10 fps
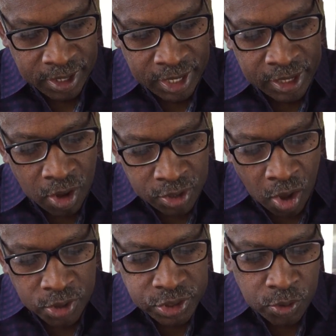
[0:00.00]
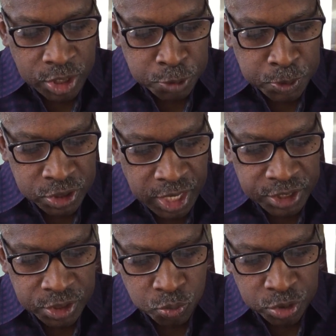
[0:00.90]
And also his
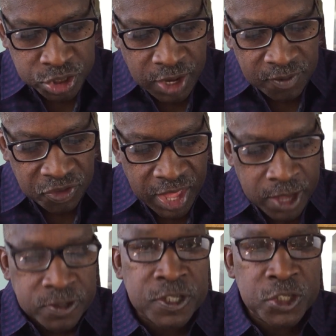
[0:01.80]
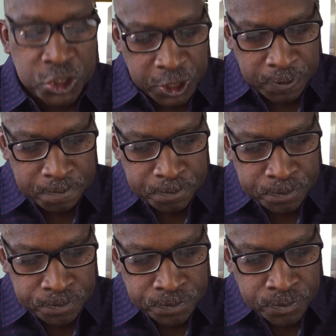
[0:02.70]
possessions were 7,000 sheep,
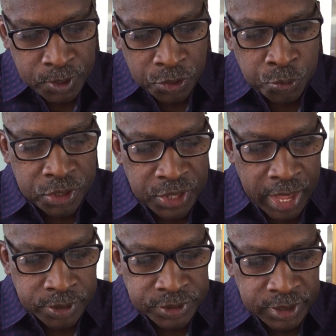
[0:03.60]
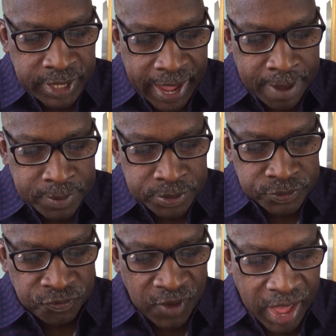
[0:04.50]
3,000 camels,
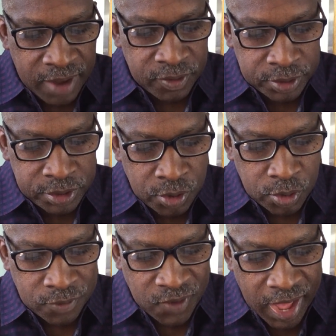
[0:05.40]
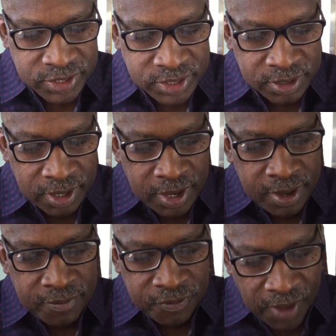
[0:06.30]
500 yoke of oxen,
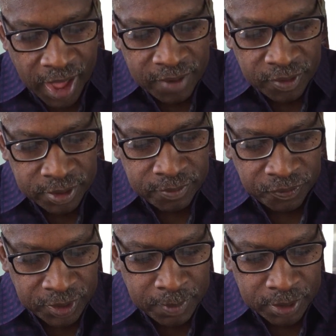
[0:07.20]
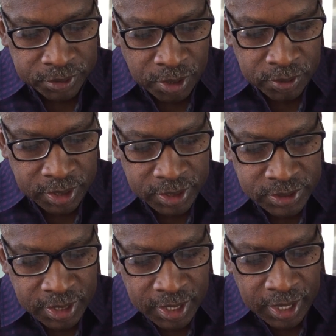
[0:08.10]
500 female
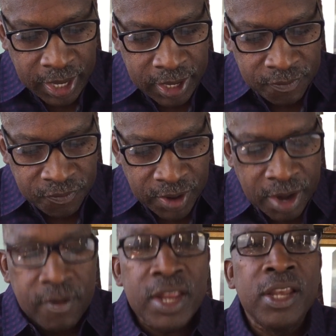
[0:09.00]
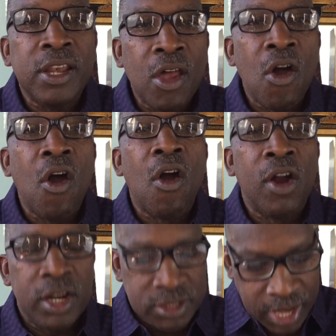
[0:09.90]
donkeys, and a very
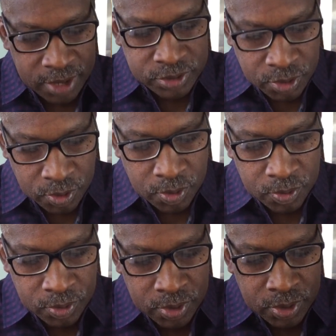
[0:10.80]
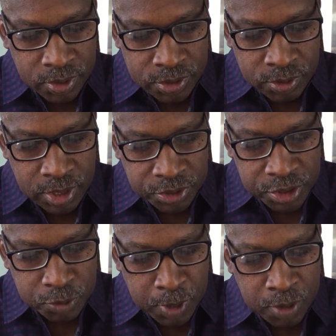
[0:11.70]
large household, so that
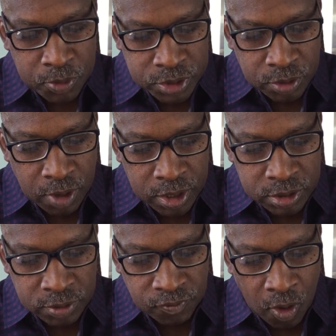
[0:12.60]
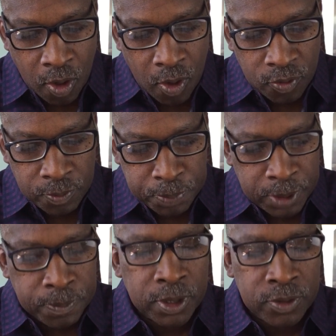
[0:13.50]
this man was the greatest of all the
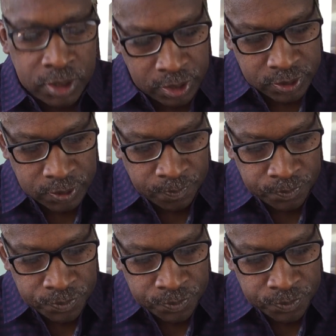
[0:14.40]
people of the east.